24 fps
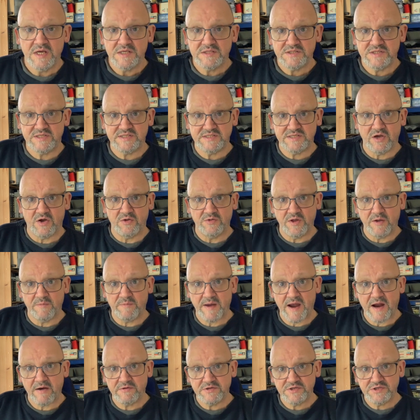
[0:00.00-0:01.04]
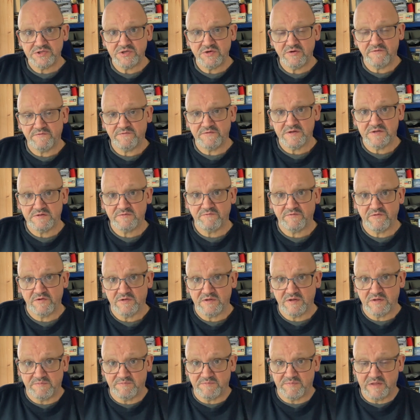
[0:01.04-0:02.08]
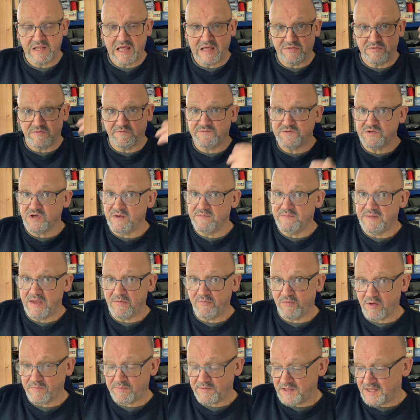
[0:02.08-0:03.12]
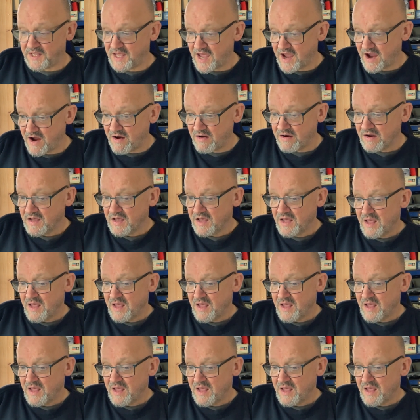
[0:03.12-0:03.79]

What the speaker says: to sit on their parachute for the length of time they were up in the air.